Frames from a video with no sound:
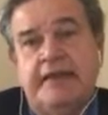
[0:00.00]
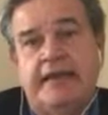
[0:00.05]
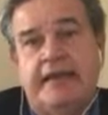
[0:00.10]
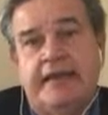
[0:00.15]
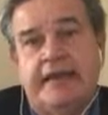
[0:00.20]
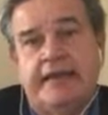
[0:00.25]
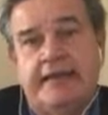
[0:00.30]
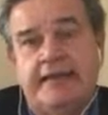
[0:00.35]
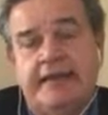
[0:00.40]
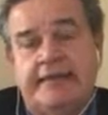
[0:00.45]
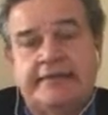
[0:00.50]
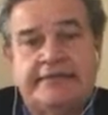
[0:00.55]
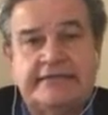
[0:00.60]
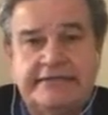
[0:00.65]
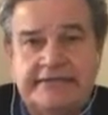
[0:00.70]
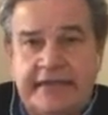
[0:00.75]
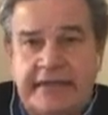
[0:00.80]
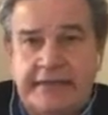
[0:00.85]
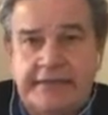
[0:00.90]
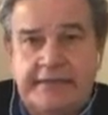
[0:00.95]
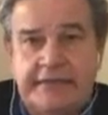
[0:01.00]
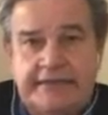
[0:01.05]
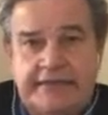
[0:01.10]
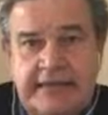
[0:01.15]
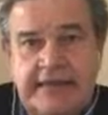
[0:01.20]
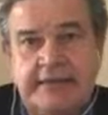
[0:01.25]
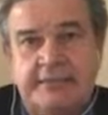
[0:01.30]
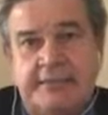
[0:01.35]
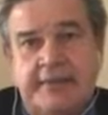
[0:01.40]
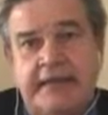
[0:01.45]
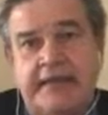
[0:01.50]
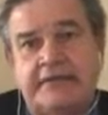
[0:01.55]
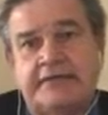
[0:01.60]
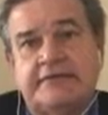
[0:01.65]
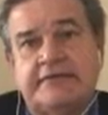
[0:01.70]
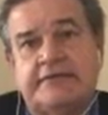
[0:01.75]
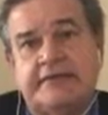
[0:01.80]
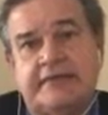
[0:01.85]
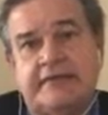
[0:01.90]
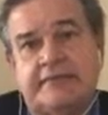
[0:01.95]
And at the time that they
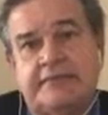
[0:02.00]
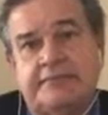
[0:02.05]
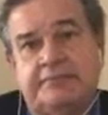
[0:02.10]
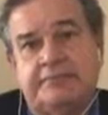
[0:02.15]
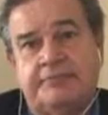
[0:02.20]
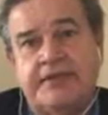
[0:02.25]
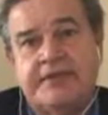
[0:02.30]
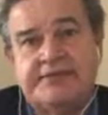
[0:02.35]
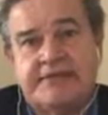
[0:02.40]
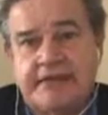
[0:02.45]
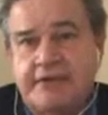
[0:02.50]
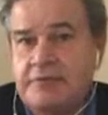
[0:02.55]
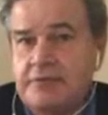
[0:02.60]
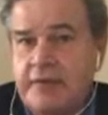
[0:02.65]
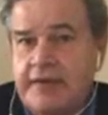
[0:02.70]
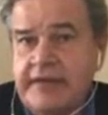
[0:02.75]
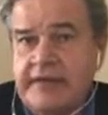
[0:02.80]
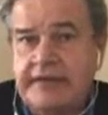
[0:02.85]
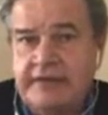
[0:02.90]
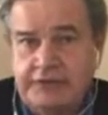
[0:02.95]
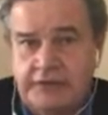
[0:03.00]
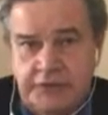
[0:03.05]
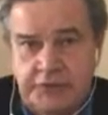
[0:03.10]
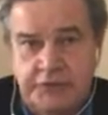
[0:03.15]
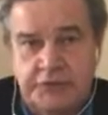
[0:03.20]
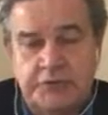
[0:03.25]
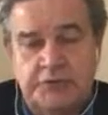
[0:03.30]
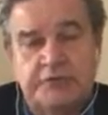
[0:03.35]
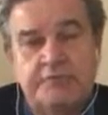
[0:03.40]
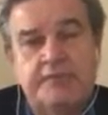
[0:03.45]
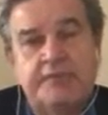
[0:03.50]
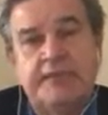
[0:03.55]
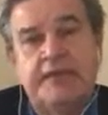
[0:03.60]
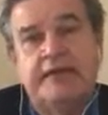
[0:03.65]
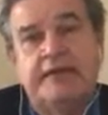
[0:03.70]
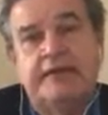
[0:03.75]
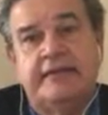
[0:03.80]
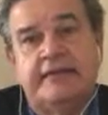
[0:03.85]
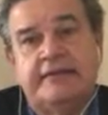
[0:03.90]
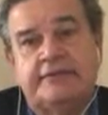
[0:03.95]
met, President Reagan knew
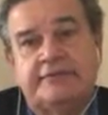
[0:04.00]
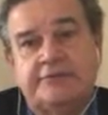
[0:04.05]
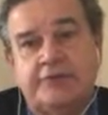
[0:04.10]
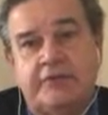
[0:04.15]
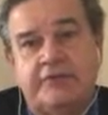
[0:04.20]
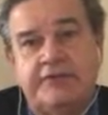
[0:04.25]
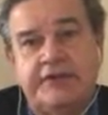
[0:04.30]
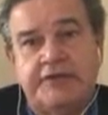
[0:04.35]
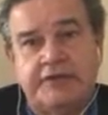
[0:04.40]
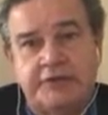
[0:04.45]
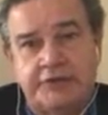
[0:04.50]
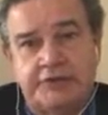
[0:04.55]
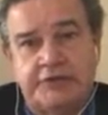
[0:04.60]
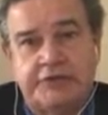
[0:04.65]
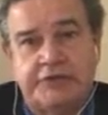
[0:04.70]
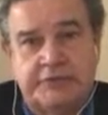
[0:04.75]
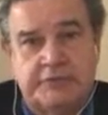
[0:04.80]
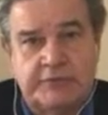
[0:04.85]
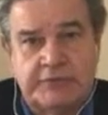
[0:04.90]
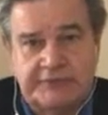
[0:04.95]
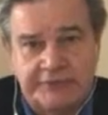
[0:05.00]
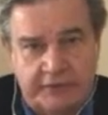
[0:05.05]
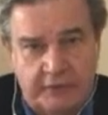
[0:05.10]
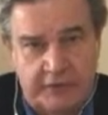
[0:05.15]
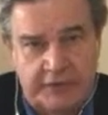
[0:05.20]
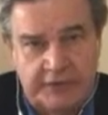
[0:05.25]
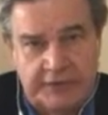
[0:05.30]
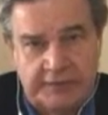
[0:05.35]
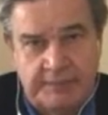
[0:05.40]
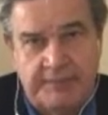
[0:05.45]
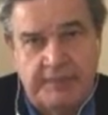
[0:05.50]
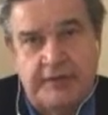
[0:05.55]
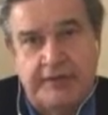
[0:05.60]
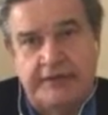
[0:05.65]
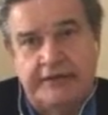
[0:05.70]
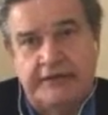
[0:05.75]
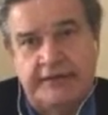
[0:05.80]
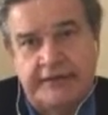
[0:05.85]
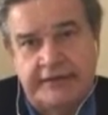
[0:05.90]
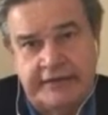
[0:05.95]
that the Soviet Union was falling
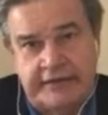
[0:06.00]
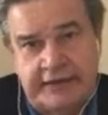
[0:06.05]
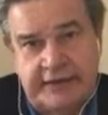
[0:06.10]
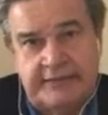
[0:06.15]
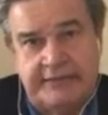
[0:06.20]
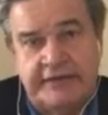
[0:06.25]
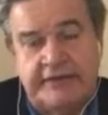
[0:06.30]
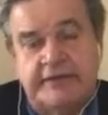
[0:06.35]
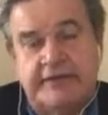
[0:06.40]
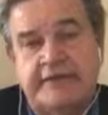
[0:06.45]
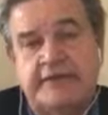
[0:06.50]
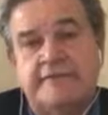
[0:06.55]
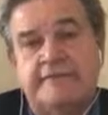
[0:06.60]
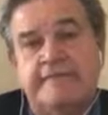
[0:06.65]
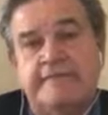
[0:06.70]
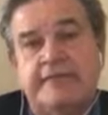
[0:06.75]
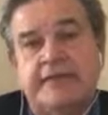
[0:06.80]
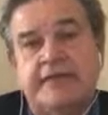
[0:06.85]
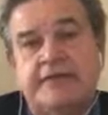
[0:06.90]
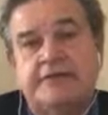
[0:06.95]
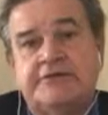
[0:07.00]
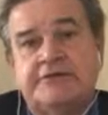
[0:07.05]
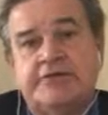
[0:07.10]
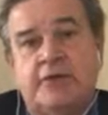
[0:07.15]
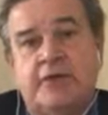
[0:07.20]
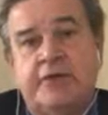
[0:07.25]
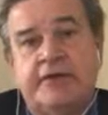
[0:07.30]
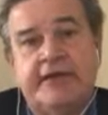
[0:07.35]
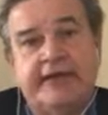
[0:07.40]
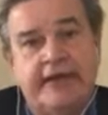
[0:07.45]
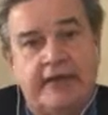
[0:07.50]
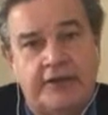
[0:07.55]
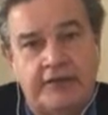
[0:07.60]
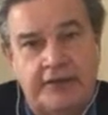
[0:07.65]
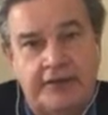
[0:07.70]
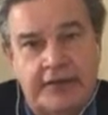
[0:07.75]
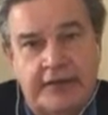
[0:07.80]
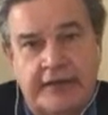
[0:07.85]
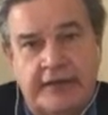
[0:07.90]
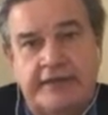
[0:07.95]
apart economically. So he held
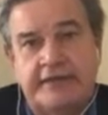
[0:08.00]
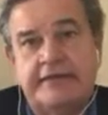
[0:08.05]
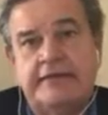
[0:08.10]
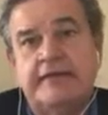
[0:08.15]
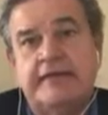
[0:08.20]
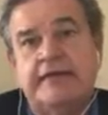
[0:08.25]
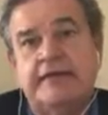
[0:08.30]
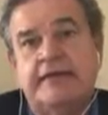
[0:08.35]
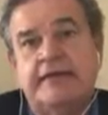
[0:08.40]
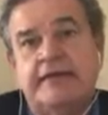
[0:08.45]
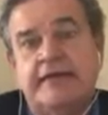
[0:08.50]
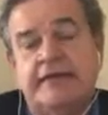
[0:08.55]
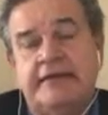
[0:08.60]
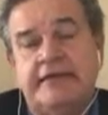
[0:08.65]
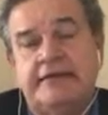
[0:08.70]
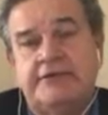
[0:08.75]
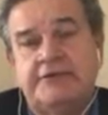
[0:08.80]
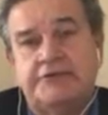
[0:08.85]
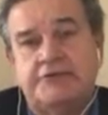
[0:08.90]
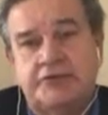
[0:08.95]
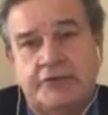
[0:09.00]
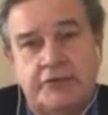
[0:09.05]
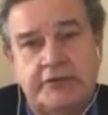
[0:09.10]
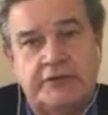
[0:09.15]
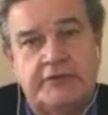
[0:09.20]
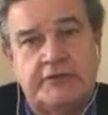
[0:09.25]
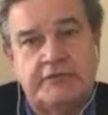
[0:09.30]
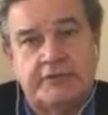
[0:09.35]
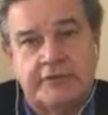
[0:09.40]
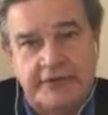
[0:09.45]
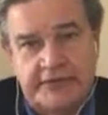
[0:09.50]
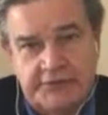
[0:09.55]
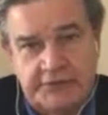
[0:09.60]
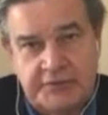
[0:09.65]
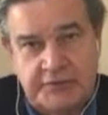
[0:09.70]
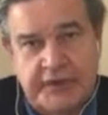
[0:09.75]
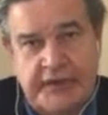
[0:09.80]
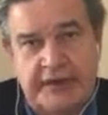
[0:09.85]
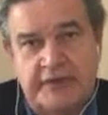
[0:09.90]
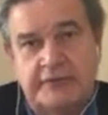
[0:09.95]
the line, he stood his
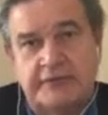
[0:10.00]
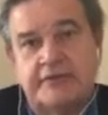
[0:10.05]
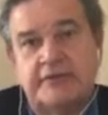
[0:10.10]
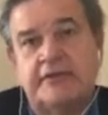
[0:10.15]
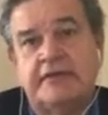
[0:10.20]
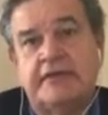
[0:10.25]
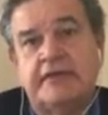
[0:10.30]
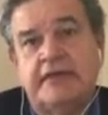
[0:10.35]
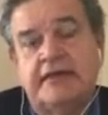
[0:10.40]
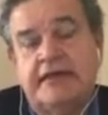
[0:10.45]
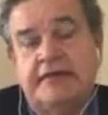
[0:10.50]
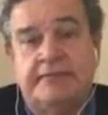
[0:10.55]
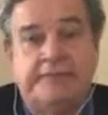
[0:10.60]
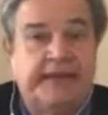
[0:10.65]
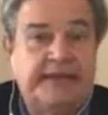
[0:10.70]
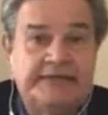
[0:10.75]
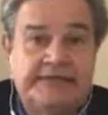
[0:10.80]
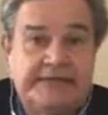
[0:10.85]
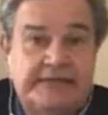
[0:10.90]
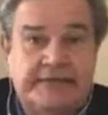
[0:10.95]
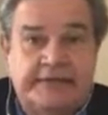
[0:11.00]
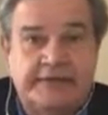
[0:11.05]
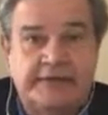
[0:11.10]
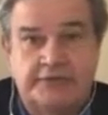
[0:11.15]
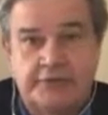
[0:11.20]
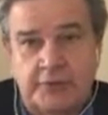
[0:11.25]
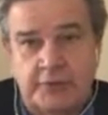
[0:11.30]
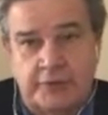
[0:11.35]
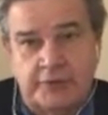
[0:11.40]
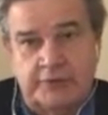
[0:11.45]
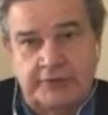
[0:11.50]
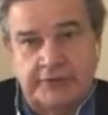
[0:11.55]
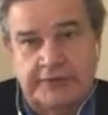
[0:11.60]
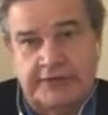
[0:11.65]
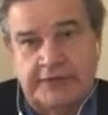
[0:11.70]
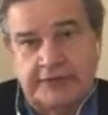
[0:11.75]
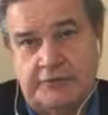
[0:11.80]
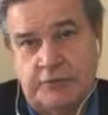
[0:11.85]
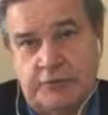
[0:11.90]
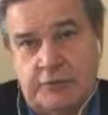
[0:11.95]
ground, and basically told
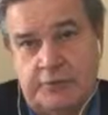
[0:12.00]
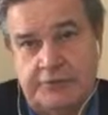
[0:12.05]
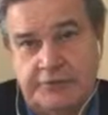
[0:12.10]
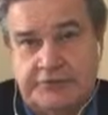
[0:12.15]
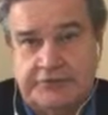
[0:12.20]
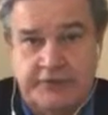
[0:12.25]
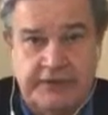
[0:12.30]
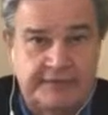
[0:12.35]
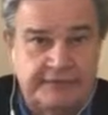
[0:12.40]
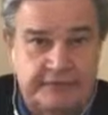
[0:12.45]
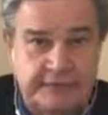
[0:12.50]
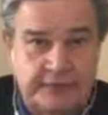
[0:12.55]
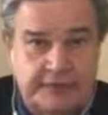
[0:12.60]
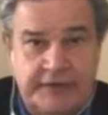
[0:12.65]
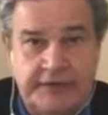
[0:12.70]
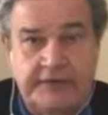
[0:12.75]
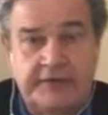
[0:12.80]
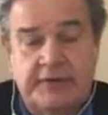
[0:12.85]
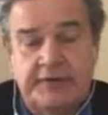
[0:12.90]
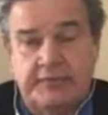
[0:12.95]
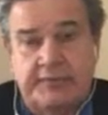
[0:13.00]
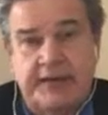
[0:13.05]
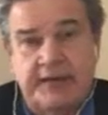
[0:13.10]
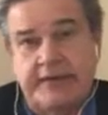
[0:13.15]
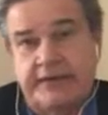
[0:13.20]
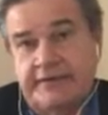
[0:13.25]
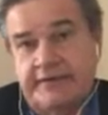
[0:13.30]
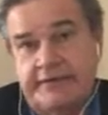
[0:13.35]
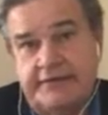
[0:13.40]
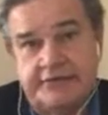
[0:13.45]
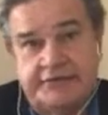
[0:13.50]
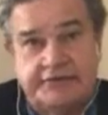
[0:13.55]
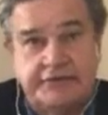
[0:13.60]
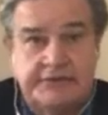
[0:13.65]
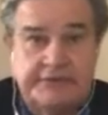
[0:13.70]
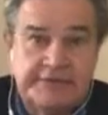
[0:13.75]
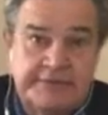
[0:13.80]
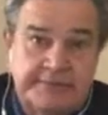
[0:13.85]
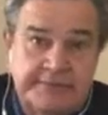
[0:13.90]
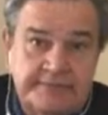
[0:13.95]
Gorbachev, look, here are my
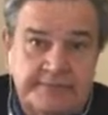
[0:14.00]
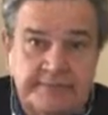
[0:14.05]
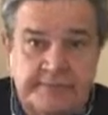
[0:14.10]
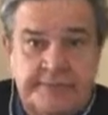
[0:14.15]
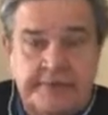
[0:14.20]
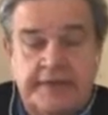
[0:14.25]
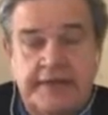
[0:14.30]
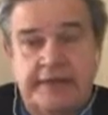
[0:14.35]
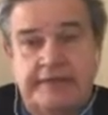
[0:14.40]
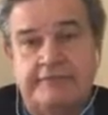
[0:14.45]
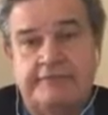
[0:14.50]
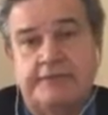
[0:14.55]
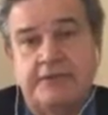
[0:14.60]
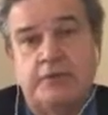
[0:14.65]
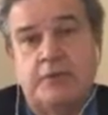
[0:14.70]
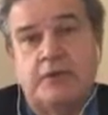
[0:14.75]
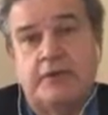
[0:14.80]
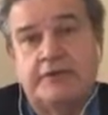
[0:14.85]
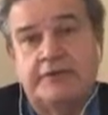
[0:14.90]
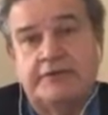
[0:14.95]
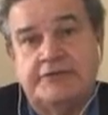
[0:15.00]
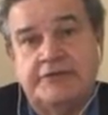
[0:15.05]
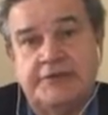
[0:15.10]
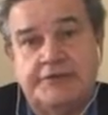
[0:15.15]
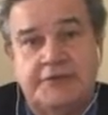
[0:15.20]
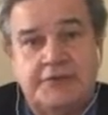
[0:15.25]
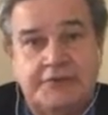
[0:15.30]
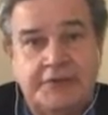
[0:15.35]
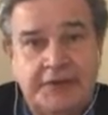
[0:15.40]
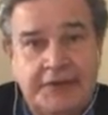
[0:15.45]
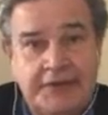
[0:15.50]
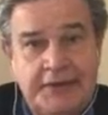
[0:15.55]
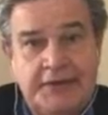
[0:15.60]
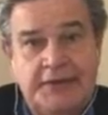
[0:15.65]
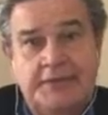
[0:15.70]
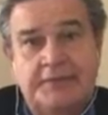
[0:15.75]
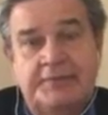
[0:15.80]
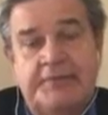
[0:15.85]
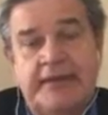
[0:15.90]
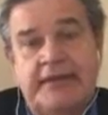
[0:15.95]
conditions. If you want to
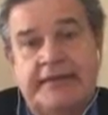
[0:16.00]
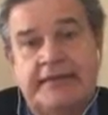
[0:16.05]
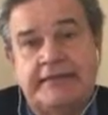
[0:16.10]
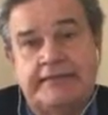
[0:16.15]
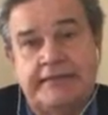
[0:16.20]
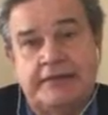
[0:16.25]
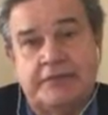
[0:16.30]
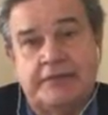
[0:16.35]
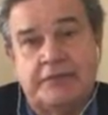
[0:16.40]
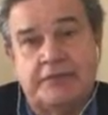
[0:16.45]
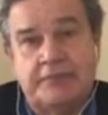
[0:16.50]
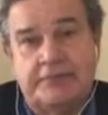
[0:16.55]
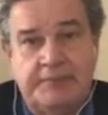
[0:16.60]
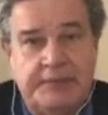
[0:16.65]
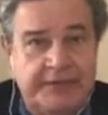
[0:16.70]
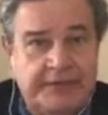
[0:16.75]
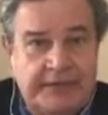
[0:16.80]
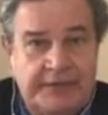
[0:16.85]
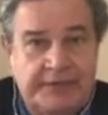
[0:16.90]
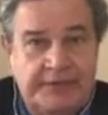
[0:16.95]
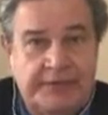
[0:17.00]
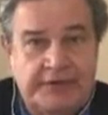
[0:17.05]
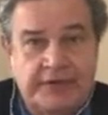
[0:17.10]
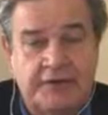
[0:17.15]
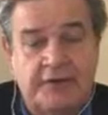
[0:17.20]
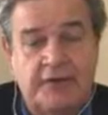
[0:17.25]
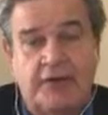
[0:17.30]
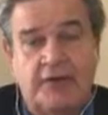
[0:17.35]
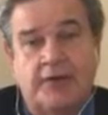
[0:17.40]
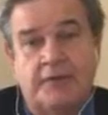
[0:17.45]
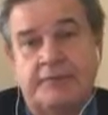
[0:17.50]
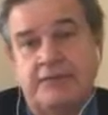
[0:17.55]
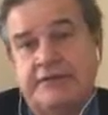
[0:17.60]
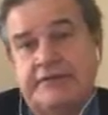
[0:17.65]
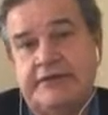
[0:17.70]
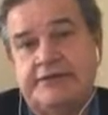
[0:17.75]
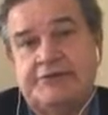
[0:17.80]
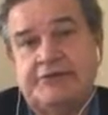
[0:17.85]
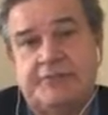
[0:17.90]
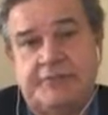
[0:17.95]
make a deal with me, give me a call, but
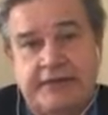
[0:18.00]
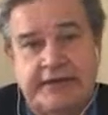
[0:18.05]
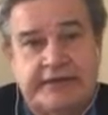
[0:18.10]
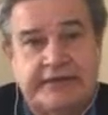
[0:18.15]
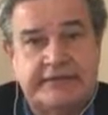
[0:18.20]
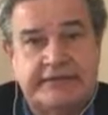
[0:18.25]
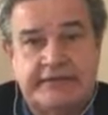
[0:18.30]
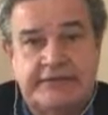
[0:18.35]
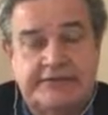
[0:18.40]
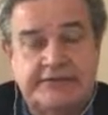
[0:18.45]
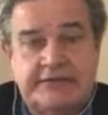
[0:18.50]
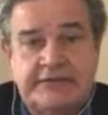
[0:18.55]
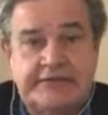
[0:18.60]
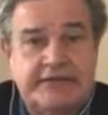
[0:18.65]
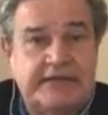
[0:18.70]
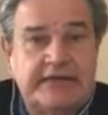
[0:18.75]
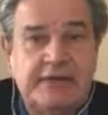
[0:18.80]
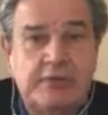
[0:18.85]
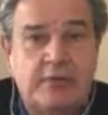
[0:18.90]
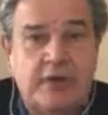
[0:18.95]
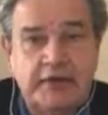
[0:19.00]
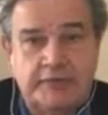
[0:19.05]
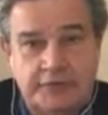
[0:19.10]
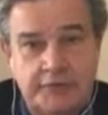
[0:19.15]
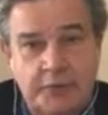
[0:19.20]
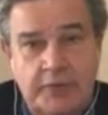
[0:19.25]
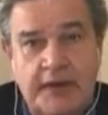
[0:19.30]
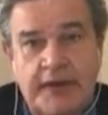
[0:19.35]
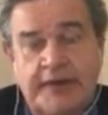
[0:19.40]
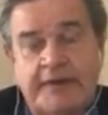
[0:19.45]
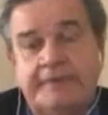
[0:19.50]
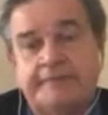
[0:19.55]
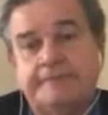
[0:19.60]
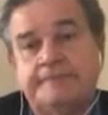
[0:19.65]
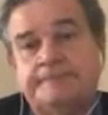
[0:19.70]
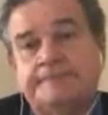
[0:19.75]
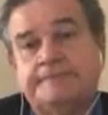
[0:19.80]
these are my conditions. And he walked away.